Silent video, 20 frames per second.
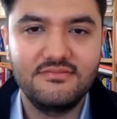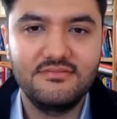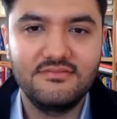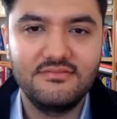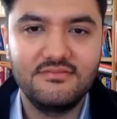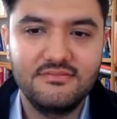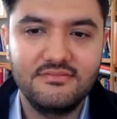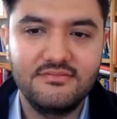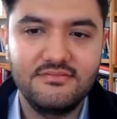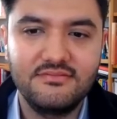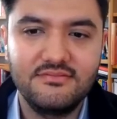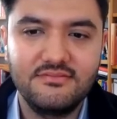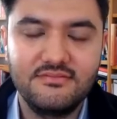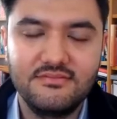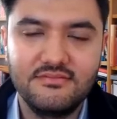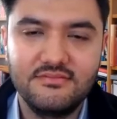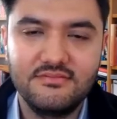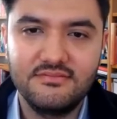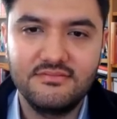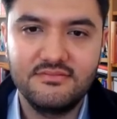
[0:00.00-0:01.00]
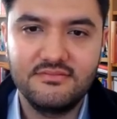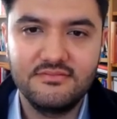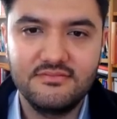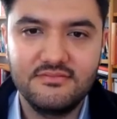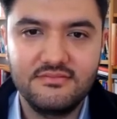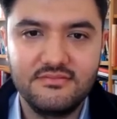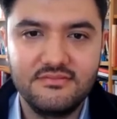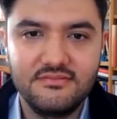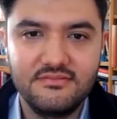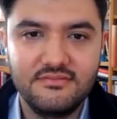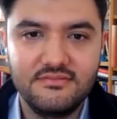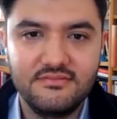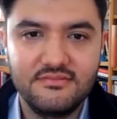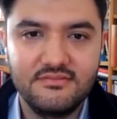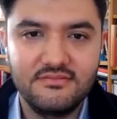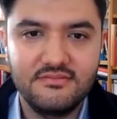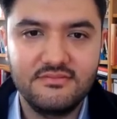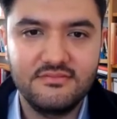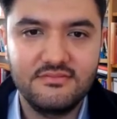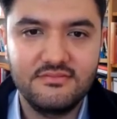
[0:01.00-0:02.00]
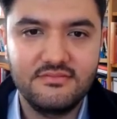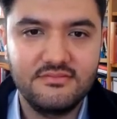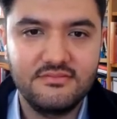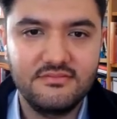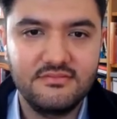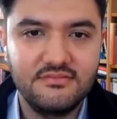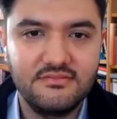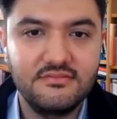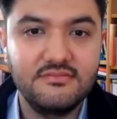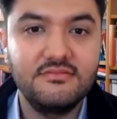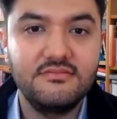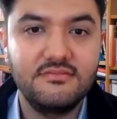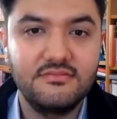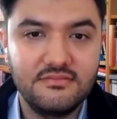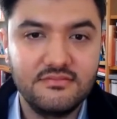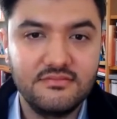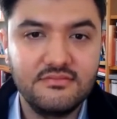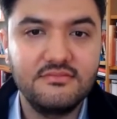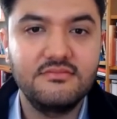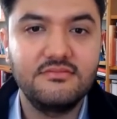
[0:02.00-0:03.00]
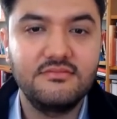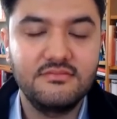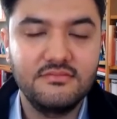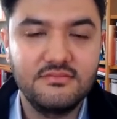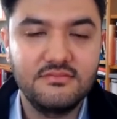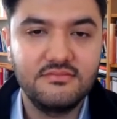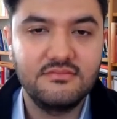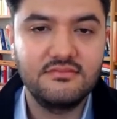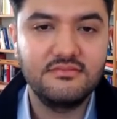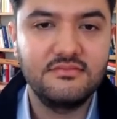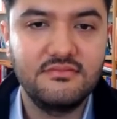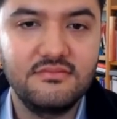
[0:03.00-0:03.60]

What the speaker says: The person shown says nothing.